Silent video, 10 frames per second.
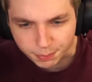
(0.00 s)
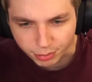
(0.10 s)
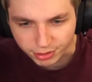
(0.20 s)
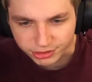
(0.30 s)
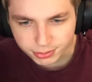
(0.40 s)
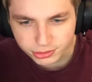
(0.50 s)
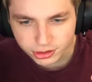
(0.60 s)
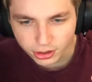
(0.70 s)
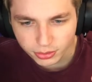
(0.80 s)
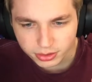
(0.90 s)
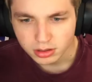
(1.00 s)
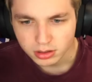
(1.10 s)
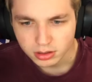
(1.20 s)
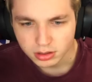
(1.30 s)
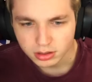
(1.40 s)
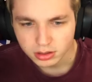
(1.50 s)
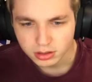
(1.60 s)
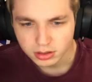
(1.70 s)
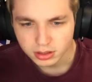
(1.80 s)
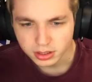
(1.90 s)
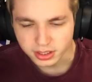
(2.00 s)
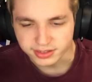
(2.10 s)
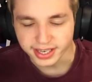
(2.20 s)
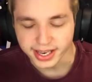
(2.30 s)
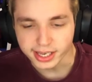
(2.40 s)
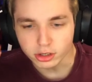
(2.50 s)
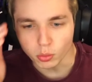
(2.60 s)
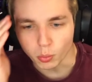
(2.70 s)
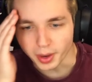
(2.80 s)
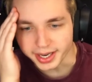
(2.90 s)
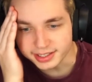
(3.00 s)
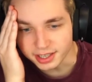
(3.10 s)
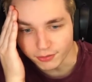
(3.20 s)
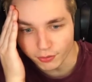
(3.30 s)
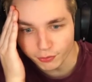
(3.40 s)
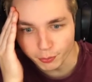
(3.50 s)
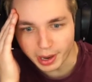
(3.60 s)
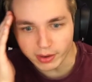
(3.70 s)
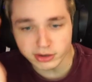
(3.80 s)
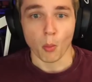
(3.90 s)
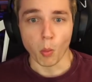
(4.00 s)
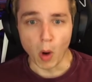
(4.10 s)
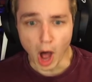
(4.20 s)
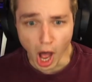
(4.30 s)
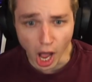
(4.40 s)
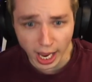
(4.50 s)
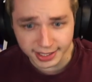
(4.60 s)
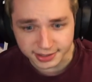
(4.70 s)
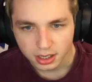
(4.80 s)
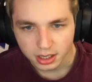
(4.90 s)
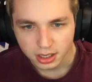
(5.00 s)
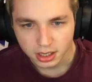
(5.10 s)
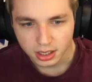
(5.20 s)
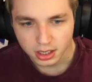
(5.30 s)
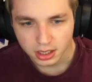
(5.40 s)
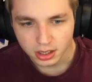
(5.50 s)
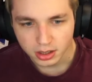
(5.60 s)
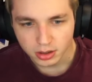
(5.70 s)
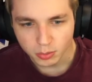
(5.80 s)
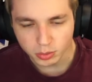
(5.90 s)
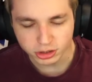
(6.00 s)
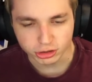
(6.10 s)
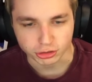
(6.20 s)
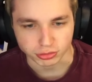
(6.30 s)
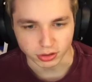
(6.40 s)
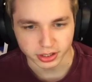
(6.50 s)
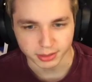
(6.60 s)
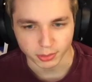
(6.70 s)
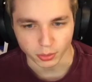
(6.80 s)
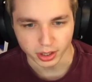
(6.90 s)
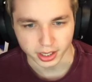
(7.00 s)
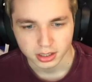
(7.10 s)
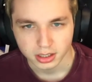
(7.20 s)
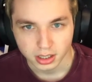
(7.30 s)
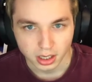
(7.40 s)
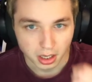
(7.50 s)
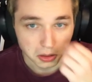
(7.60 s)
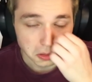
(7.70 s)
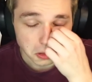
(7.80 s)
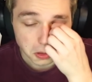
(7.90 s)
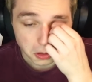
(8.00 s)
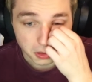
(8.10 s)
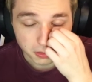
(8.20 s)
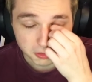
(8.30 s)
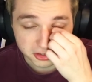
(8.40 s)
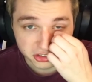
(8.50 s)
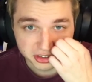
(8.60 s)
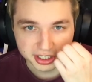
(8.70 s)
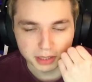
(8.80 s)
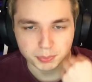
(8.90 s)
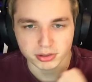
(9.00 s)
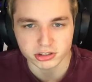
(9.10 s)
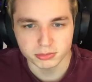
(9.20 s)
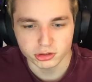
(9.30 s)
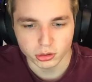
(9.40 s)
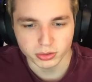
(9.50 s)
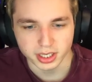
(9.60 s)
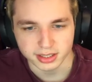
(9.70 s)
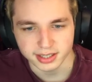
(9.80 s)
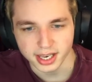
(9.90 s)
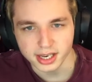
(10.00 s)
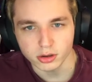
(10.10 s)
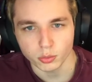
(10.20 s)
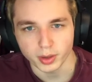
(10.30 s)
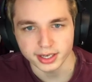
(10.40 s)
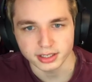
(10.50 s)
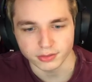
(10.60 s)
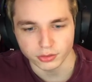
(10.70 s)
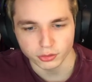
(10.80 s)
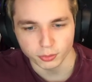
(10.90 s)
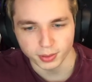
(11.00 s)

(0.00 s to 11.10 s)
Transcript: Prism Stone? Can take away Devil Fruit powers? What? We'll just drug him away. See, Prism Stone can take away Devil Fruit